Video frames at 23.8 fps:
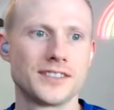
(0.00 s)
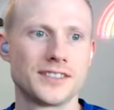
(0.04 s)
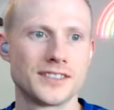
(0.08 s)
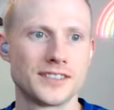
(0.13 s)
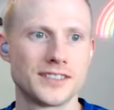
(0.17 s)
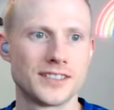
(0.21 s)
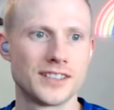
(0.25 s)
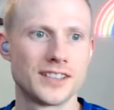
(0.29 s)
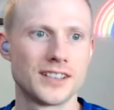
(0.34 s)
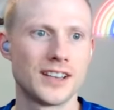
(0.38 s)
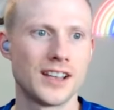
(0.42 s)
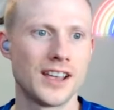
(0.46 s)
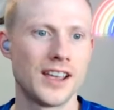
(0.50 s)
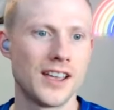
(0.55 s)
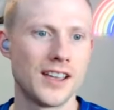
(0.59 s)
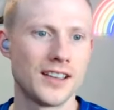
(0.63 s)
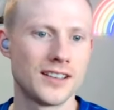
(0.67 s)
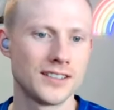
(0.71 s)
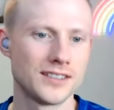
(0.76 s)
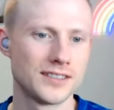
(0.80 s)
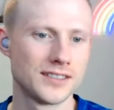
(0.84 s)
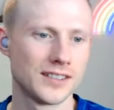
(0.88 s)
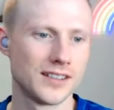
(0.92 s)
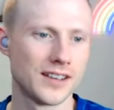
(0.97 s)

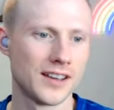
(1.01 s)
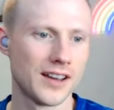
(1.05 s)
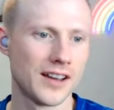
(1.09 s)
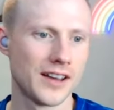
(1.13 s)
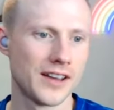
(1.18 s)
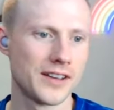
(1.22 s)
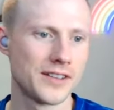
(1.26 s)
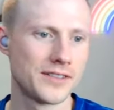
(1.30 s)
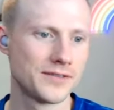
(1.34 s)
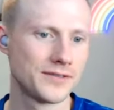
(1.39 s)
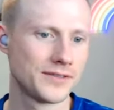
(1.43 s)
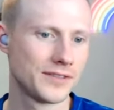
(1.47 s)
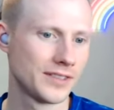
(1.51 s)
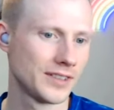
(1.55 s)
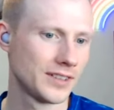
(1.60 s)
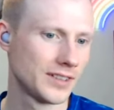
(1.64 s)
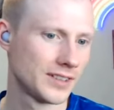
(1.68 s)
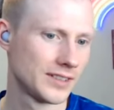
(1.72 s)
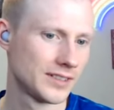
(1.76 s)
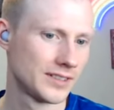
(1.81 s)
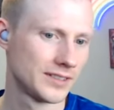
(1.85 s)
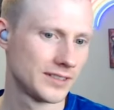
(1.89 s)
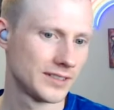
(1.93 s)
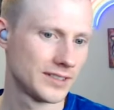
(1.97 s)
Today's live,
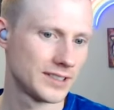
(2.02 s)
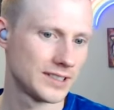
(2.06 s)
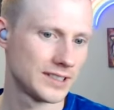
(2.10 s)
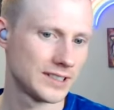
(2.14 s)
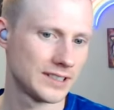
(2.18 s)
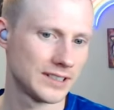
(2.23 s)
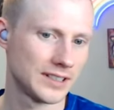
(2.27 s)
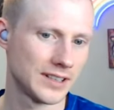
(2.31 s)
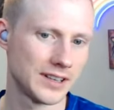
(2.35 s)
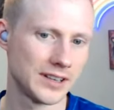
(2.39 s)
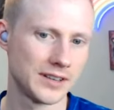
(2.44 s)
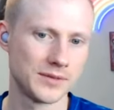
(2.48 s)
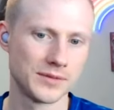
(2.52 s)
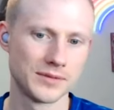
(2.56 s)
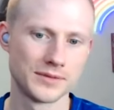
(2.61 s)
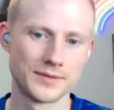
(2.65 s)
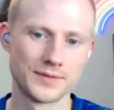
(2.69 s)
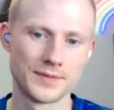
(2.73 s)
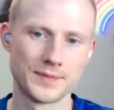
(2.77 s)
let's see.